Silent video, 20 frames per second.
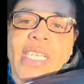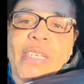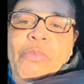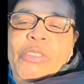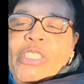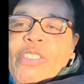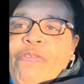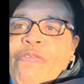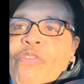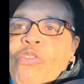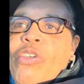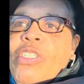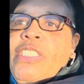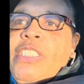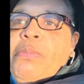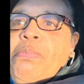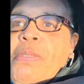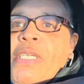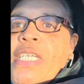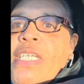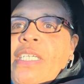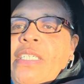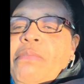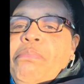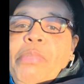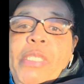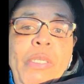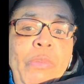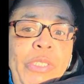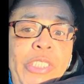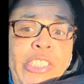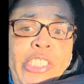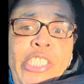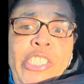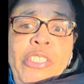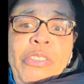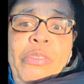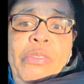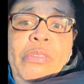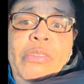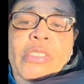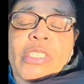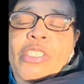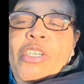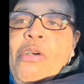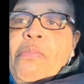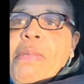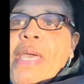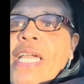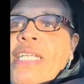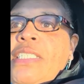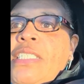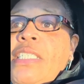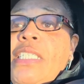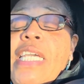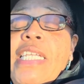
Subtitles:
It was a 4-speed, but it was cute, you know, back then.